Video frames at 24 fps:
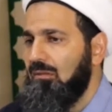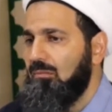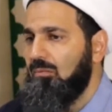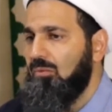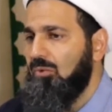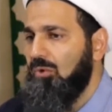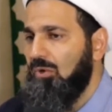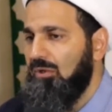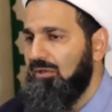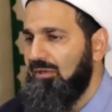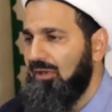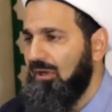
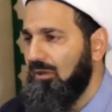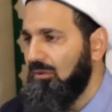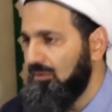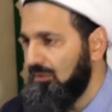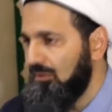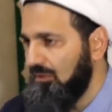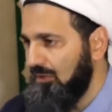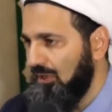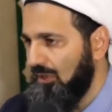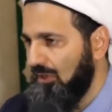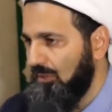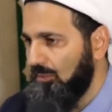brought
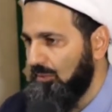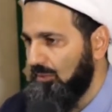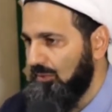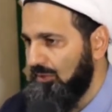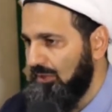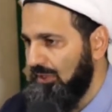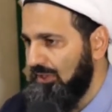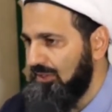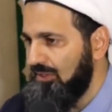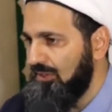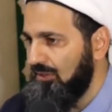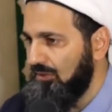out a couple of
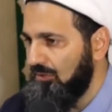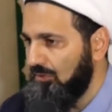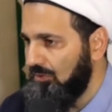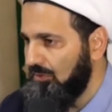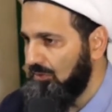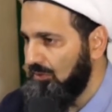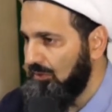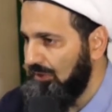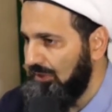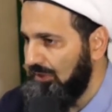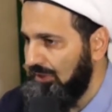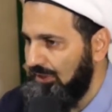days
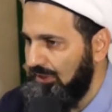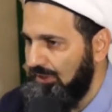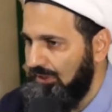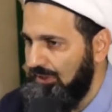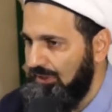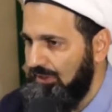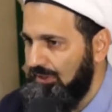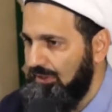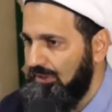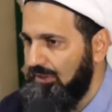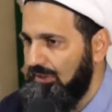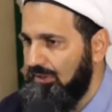ago
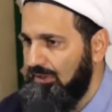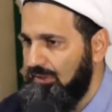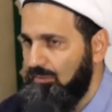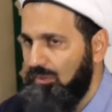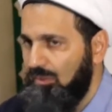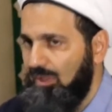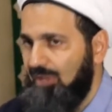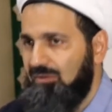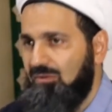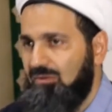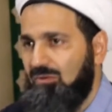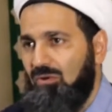the
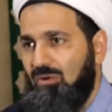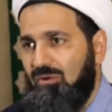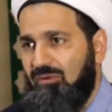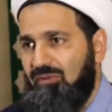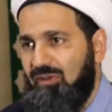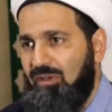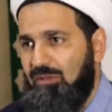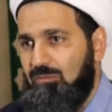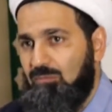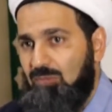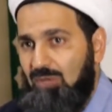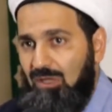matter of
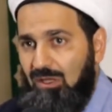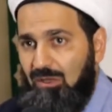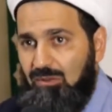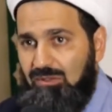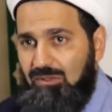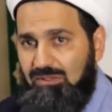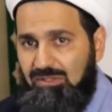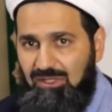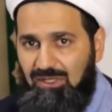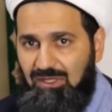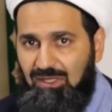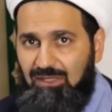Khatm
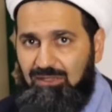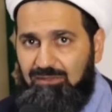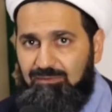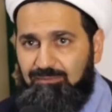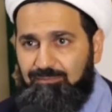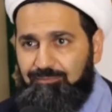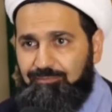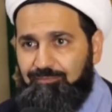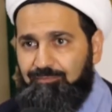al-Khawajagan,